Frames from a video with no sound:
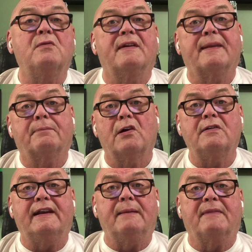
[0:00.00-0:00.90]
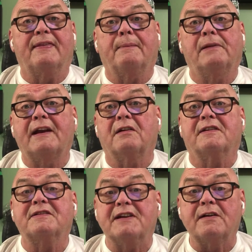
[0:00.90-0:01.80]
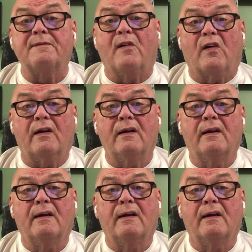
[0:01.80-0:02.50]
when the pro team that the players cheer for